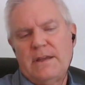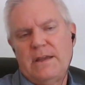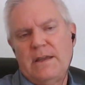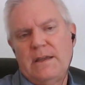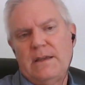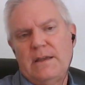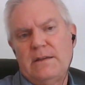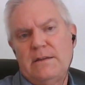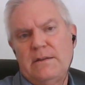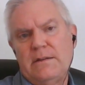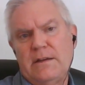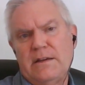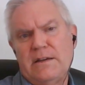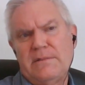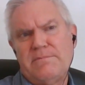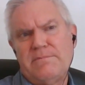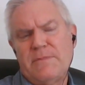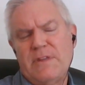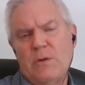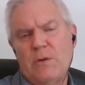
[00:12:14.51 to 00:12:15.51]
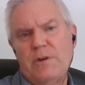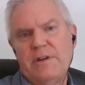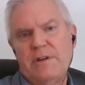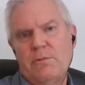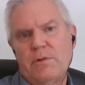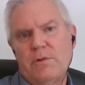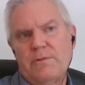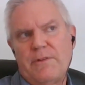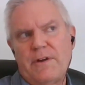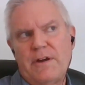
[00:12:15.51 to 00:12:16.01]
And you know,
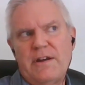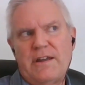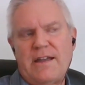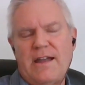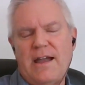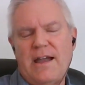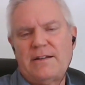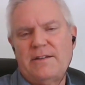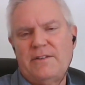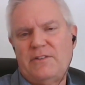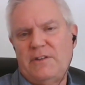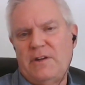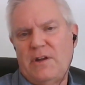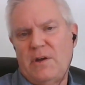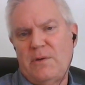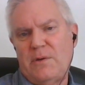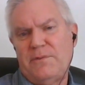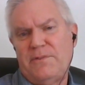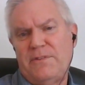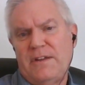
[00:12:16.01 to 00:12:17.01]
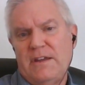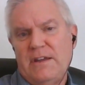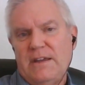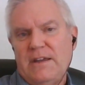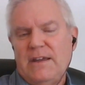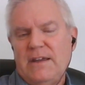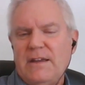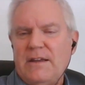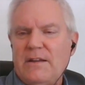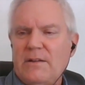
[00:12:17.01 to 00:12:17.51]
we're very cognizant of
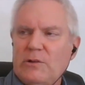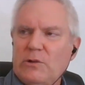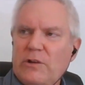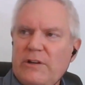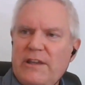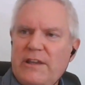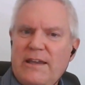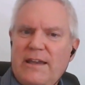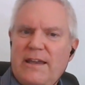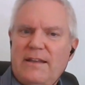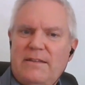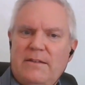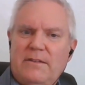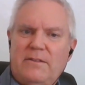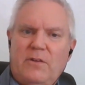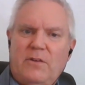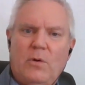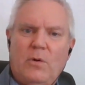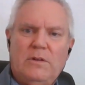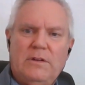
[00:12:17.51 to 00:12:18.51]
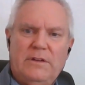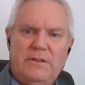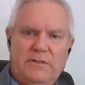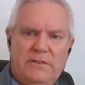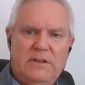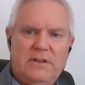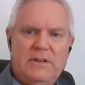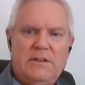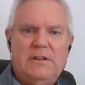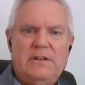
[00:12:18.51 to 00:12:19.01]
looking at this
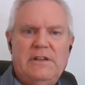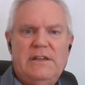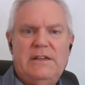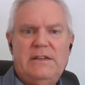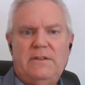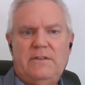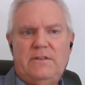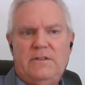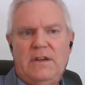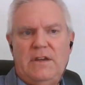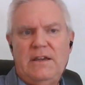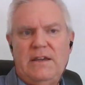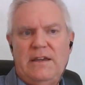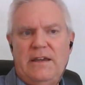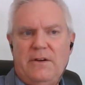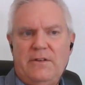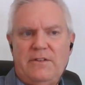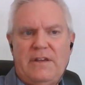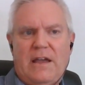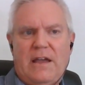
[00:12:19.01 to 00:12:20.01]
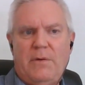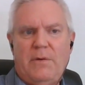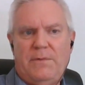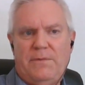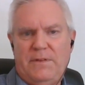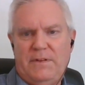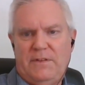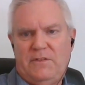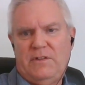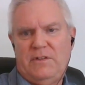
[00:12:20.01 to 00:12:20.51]
holistically and saying, here's how
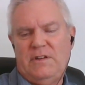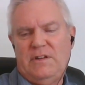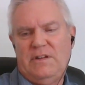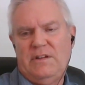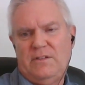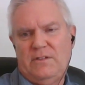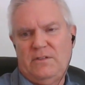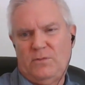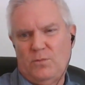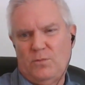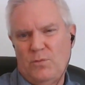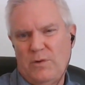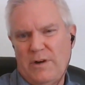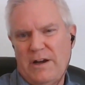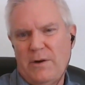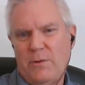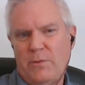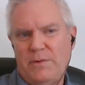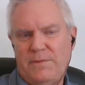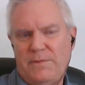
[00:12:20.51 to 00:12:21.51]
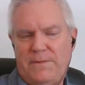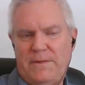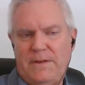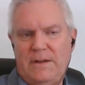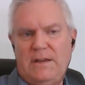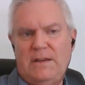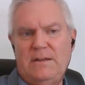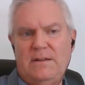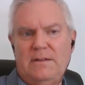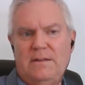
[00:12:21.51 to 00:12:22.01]
it fits in. This is where it would
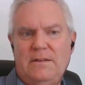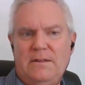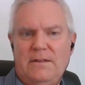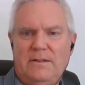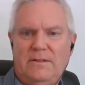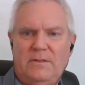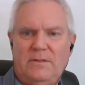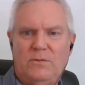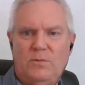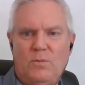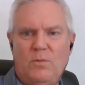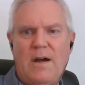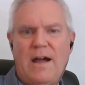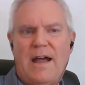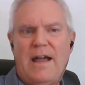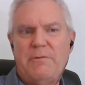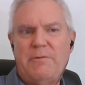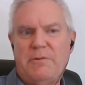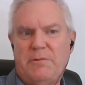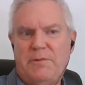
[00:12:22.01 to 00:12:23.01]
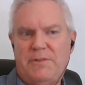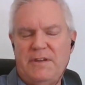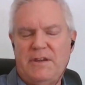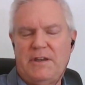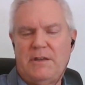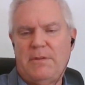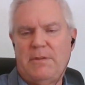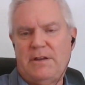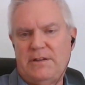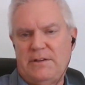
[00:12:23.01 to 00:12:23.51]
fit in. This is why we would
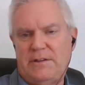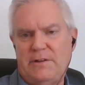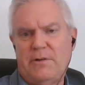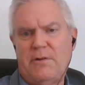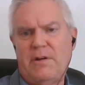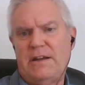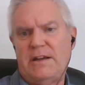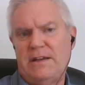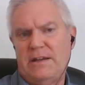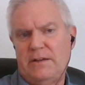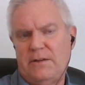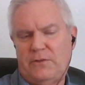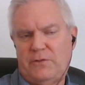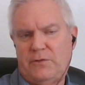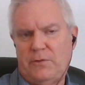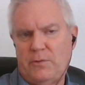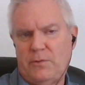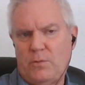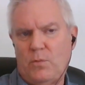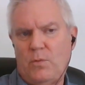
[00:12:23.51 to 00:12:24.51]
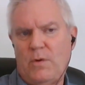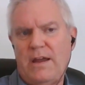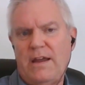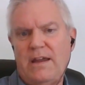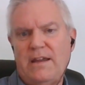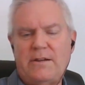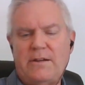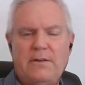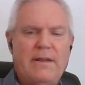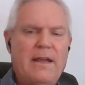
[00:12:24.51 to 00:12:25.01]
think about integrating in a certain
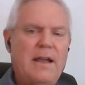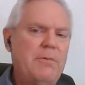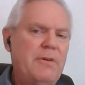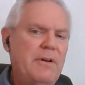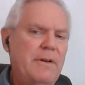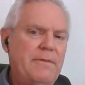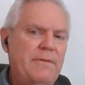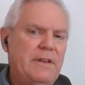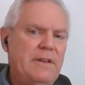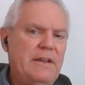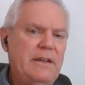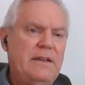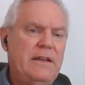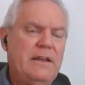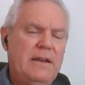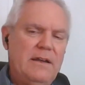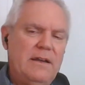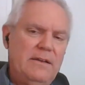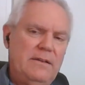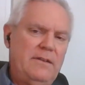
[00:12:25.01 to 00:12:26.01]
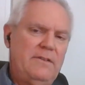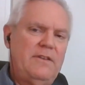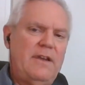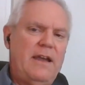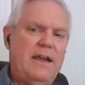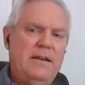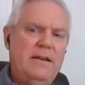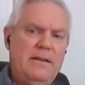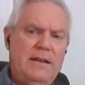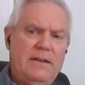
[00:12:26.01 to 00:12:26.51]
way, collaboratively
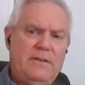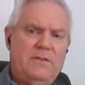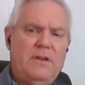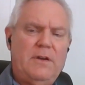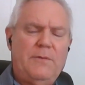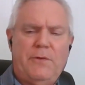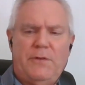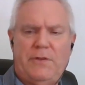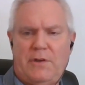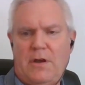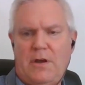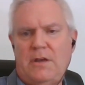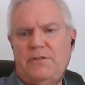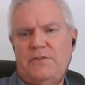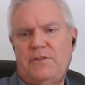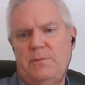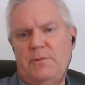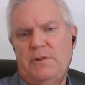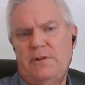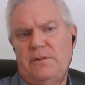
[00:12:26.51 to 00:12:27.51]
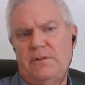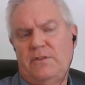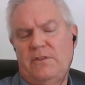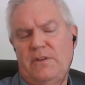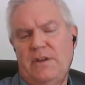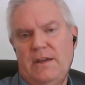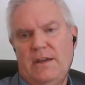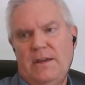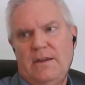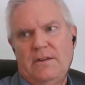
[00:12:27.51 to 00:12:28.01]
designing that stuff with
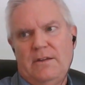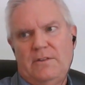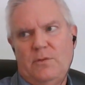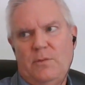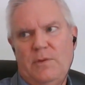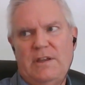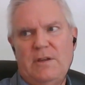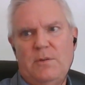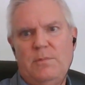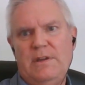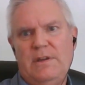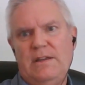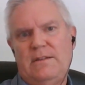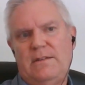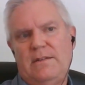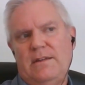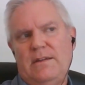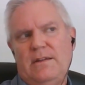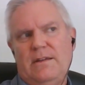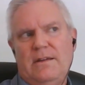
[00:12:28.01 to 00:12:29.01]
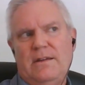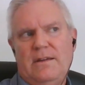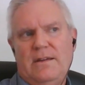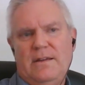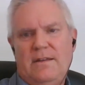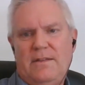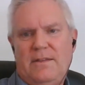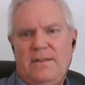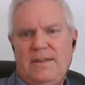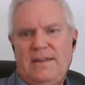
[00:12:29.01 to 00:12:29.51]
customers so we can meet
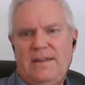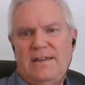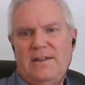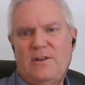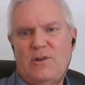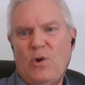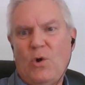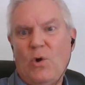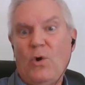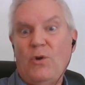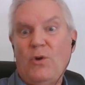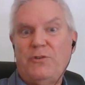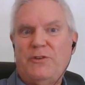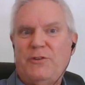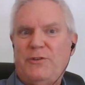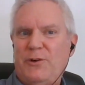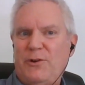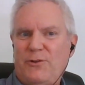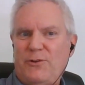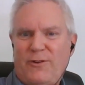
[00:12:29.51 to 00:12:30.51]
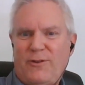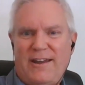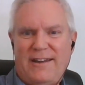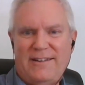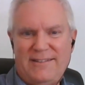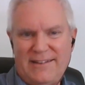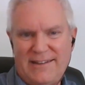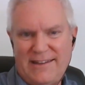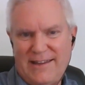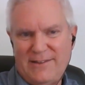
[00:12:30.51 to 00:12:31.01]
the goals that they're
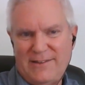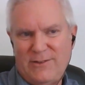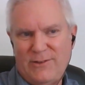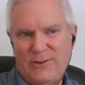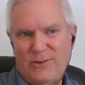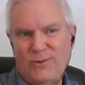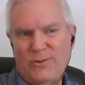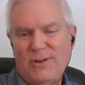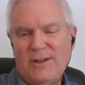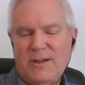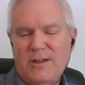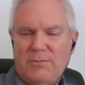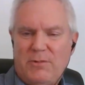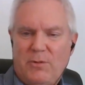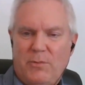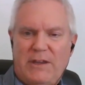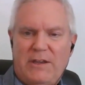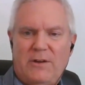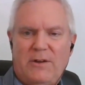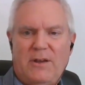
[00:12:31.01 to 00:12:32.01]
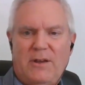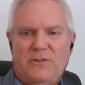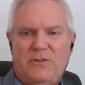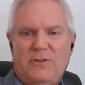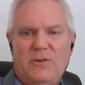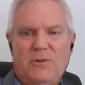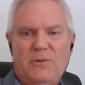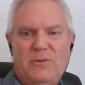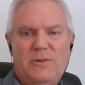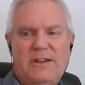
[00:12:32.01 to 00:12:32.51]
trying to get to, but we can
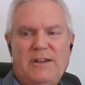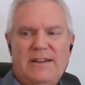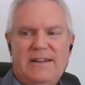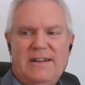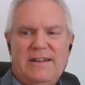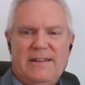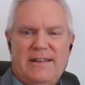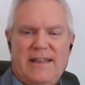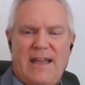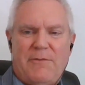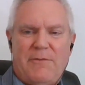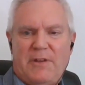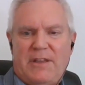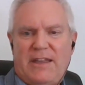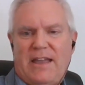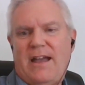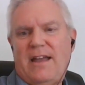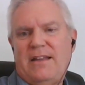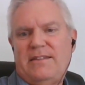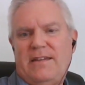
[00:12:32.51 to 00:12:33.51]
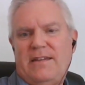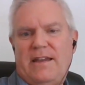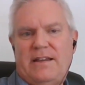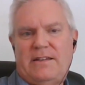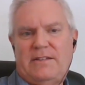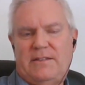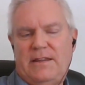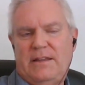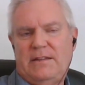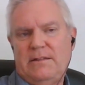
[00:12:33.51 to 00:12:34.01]
also have a
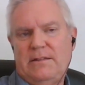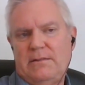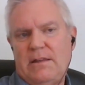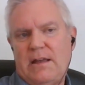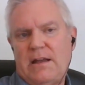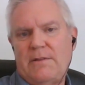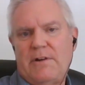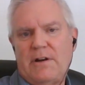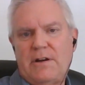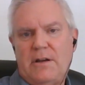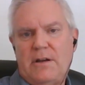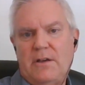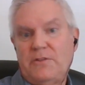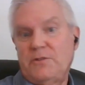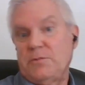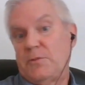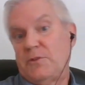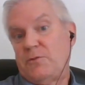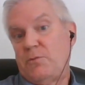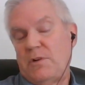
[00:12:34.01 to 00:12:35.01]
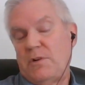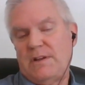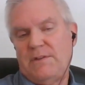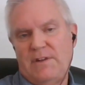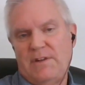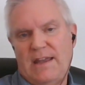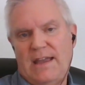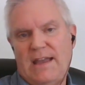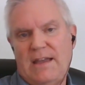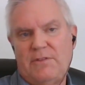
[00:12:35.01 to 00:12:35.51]
context that a lot of our customers won't
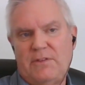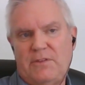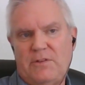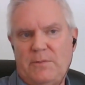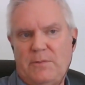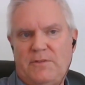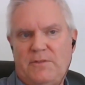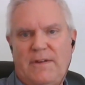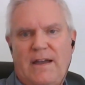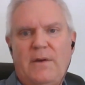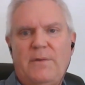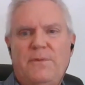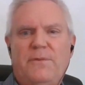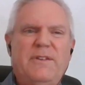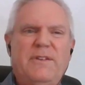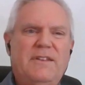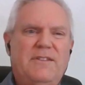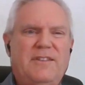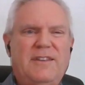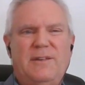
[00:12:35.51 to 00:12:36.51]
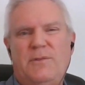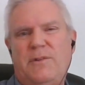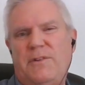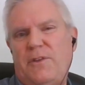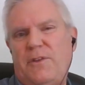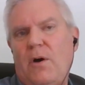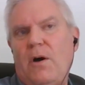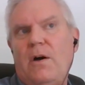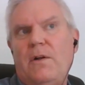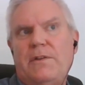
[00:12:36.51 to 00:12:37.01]
even have in terms of how it fits in
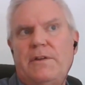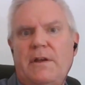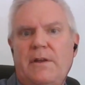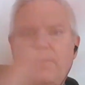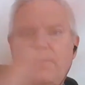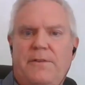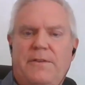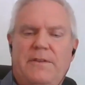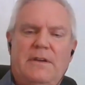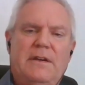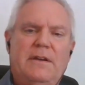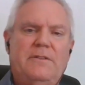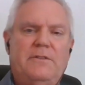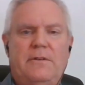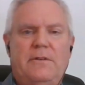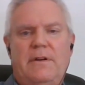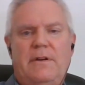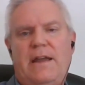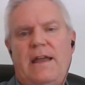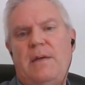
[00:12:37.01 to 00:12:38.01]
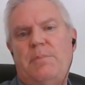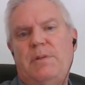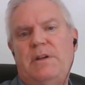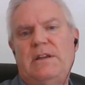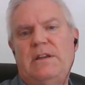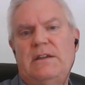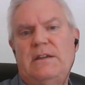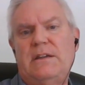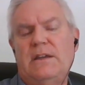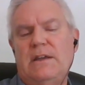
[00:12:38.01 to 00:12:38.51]
with all the other things that are
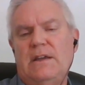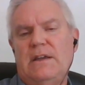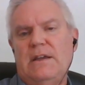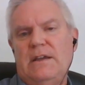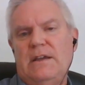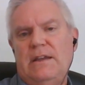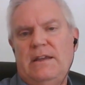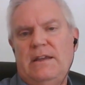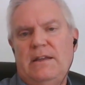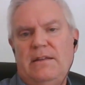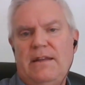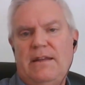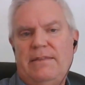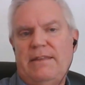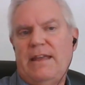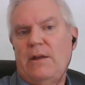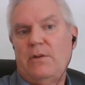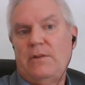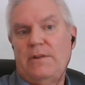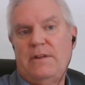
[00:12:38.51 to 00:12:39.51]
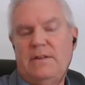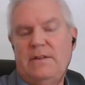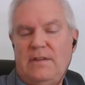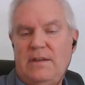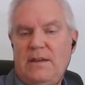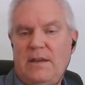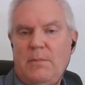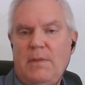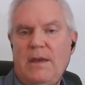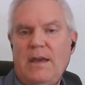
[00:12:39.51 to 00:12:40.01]
happening in not only the
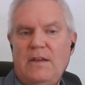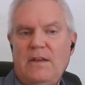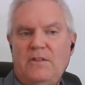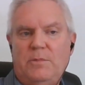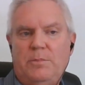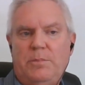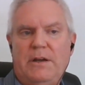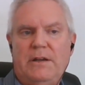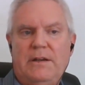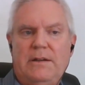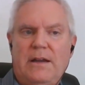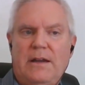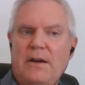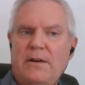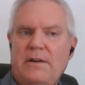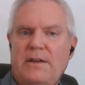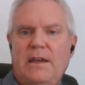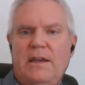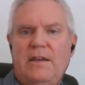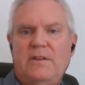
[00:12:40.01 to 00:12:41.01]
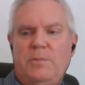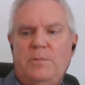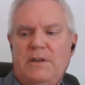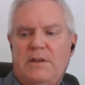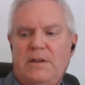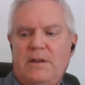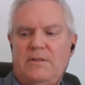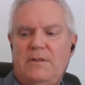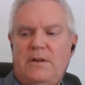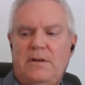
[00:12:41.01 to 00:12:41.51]
TMS, but in our case,
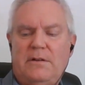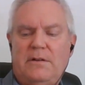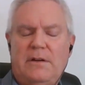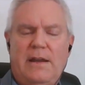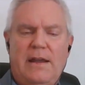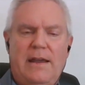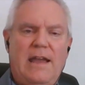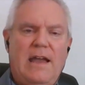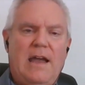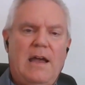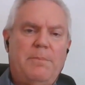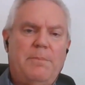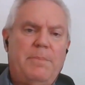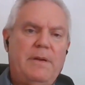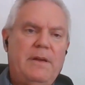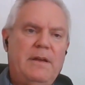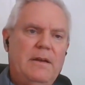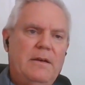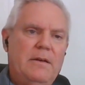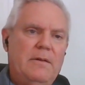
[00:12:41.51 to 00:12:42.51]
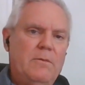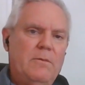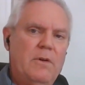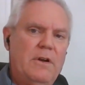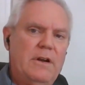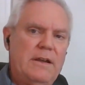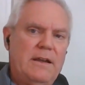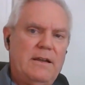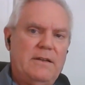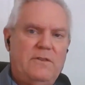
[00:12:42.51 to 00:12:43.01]
because our app
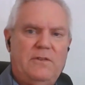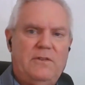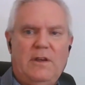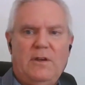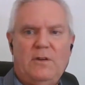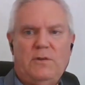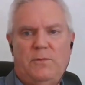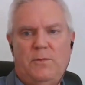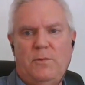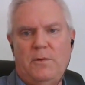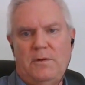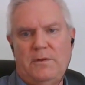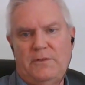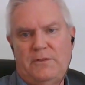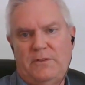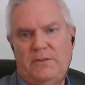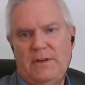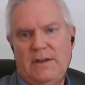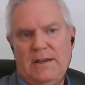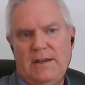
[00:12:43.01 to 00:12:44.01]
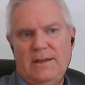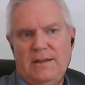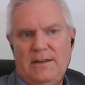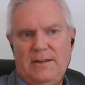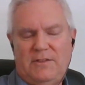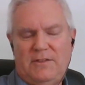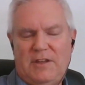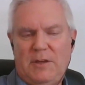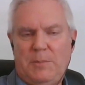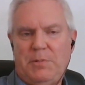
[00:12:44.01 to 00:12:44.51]
running on Salesforce
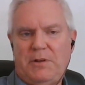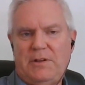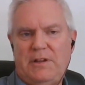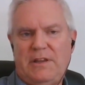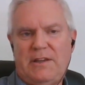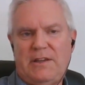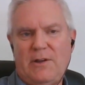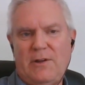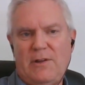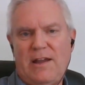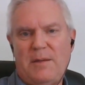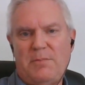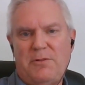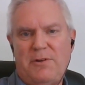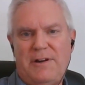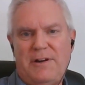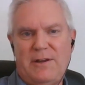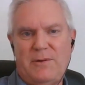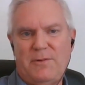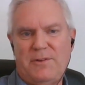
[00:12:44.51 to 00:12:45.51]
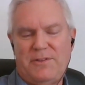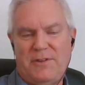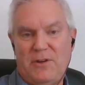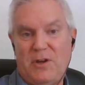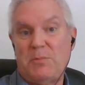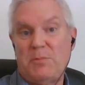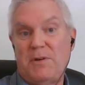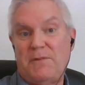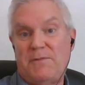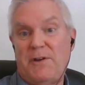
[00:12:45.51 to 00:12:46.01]
is typically collaborating with
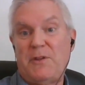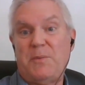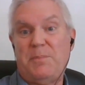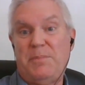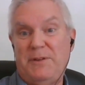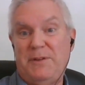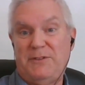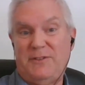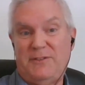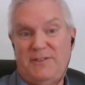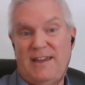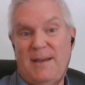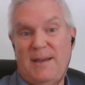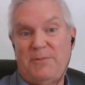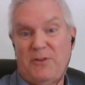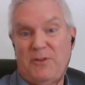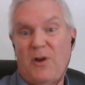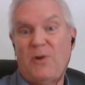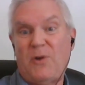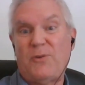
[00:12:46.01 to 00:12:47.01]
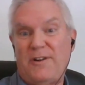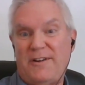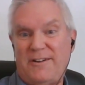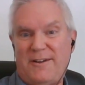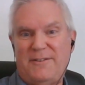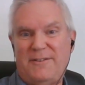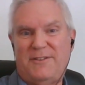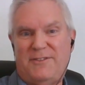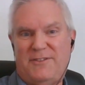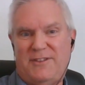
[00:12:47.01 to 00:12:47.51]
a number of other business apps all
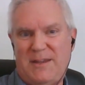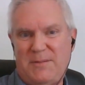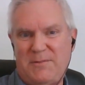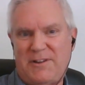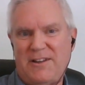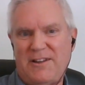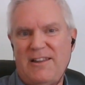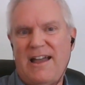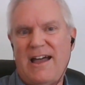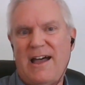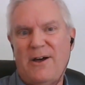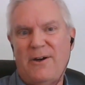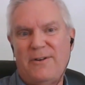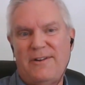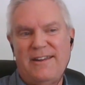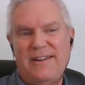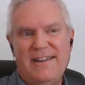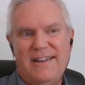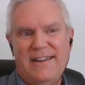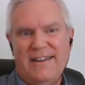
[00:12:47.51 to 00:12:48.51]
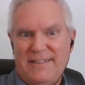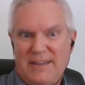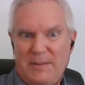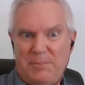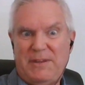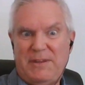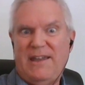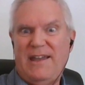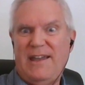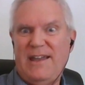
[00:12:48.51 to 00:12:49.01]
running on the same cloud
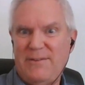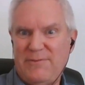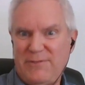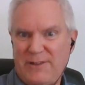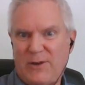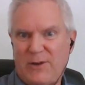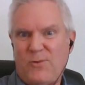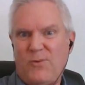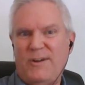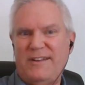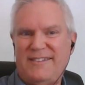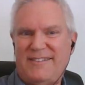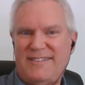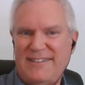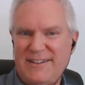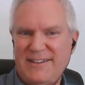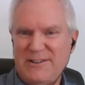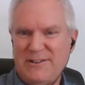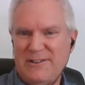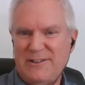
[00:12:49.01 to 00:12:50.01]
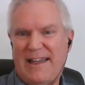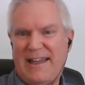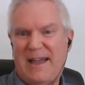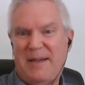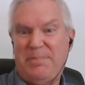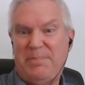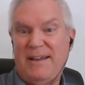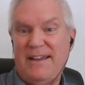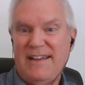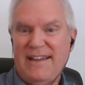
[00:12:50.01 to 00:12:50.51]
that behave like one single
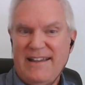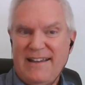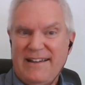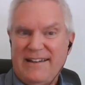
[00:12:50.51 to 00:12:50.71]
app.